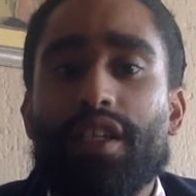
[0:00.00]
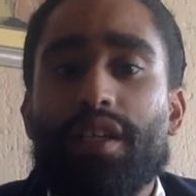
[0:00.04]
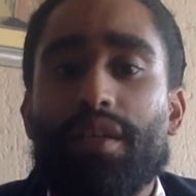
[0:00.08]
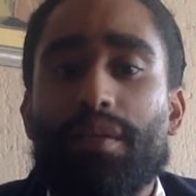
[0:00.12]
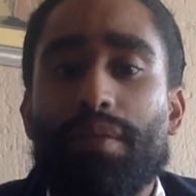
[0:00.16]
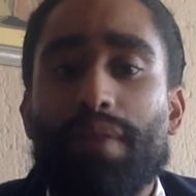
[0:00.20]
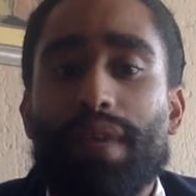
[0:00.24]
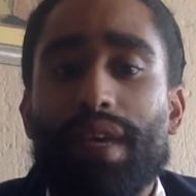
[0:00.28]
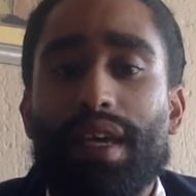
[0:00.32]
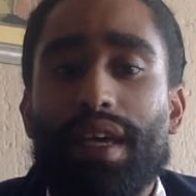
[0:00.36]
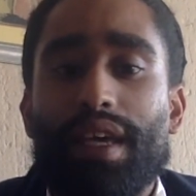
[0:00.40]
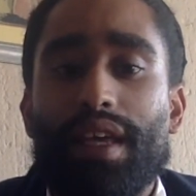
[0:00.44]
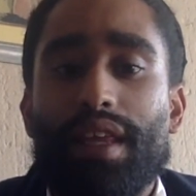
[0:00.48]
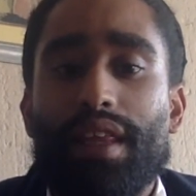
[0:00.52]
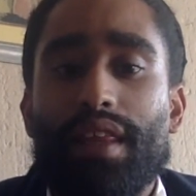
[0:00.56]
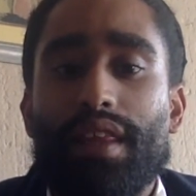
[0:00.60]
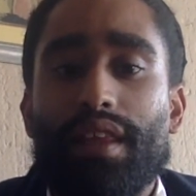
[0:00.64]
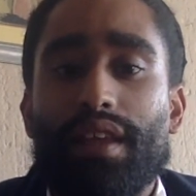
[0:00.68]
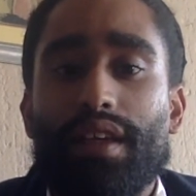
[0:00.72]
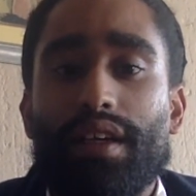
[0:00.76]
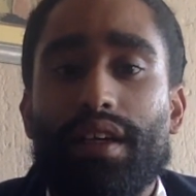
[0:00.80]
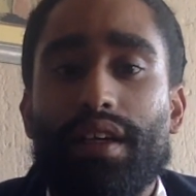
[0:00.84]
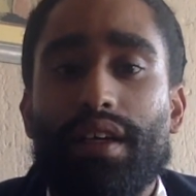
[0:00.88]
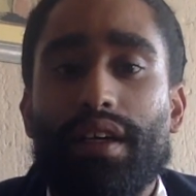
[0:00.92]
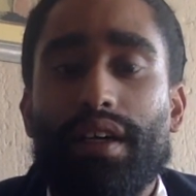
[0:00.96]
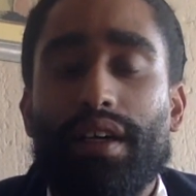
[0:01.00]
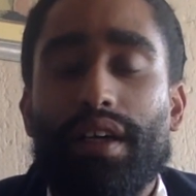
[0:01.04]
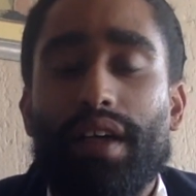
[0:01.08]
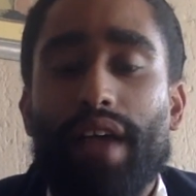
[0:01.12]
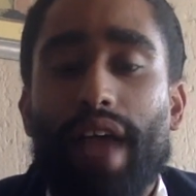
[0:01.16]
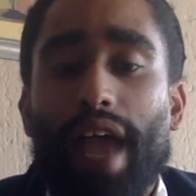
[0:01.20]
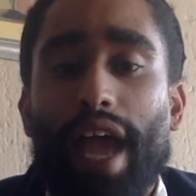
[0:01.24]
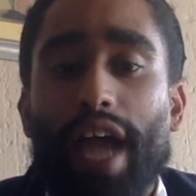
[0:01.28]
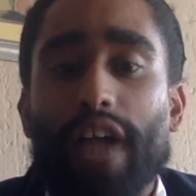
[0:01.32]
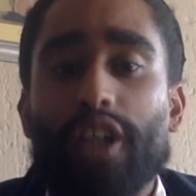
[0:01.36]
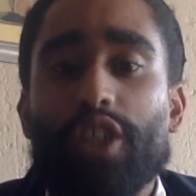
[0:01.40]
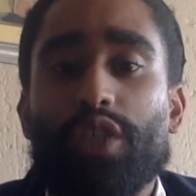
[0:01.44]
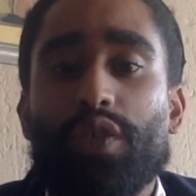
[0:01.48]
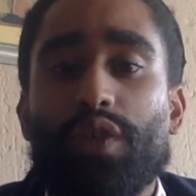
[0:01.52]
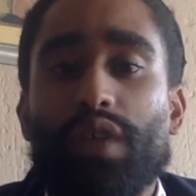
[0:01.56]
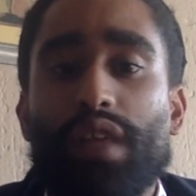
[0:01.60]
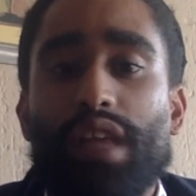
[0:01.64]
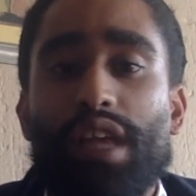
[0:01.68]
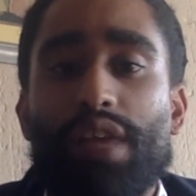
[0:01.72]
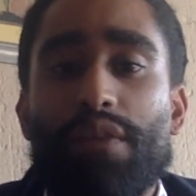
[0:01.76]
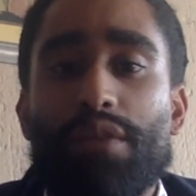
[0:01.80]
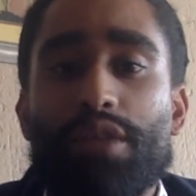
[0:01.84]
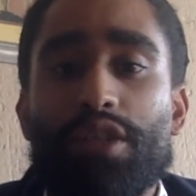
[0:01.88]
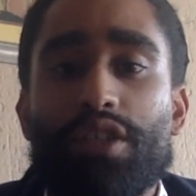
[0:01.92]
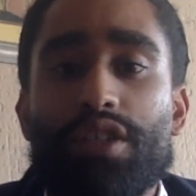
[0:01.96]
function, as that's very
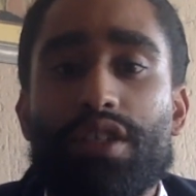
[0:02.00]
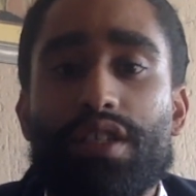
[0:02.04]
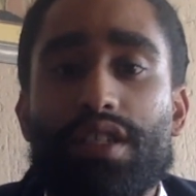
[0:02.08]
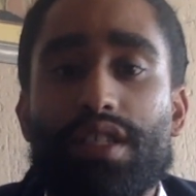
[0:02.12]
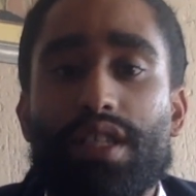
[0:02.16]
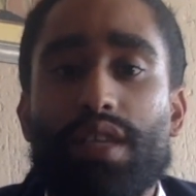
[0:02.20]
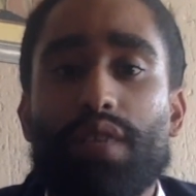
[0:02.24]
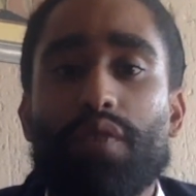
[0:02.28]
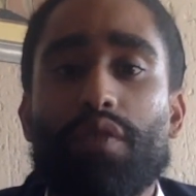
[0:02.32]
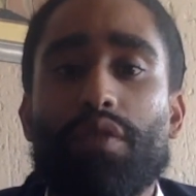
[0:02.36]
instant.